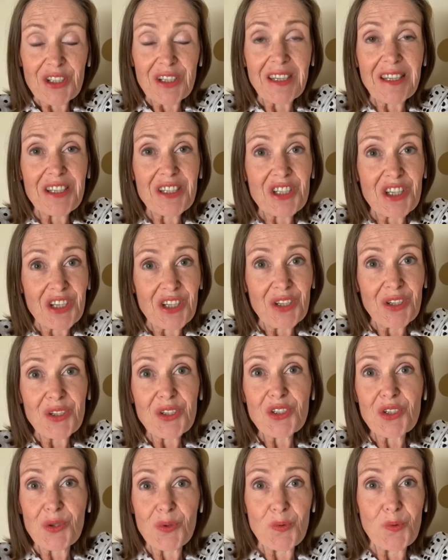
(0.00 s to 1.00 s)
to
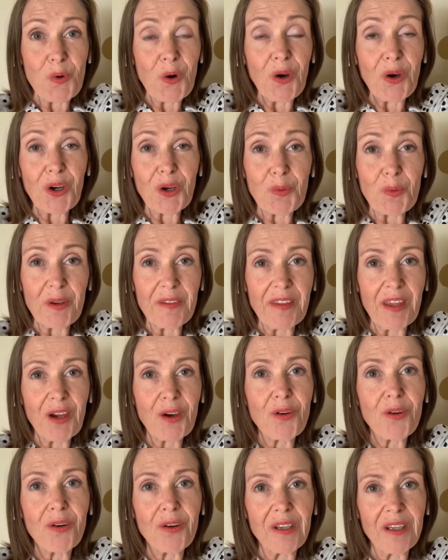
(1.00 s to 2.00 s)
continue to work with their
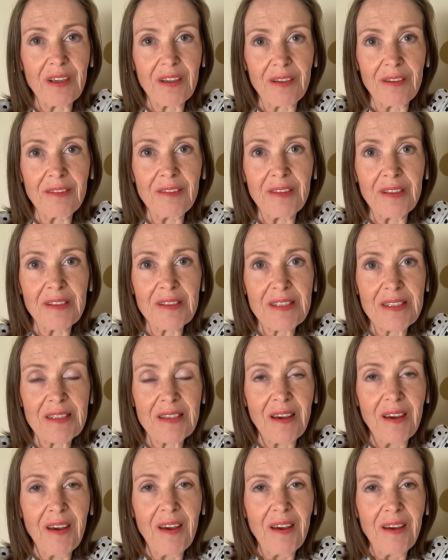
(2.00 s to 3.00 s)
chronic
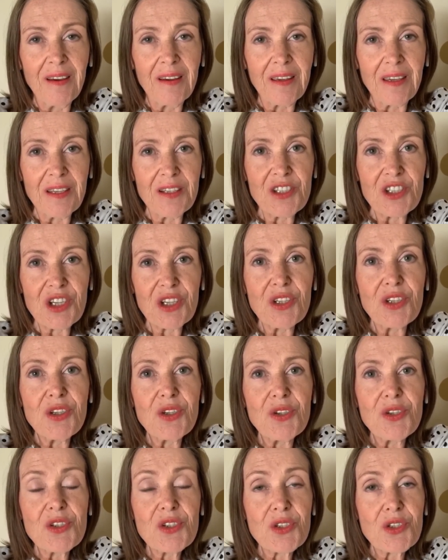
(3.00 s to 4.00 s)
illness
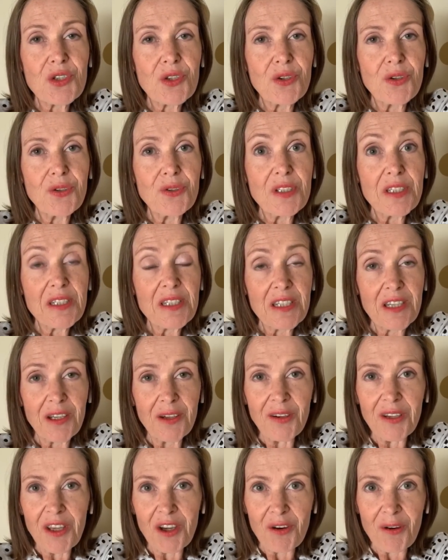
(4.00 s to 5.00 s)
continues to
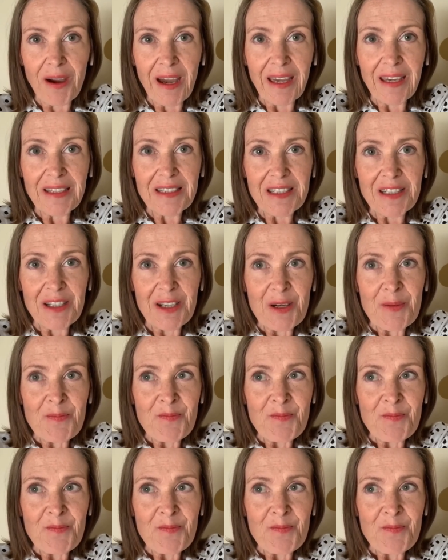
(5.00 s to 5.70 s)
deteriorate.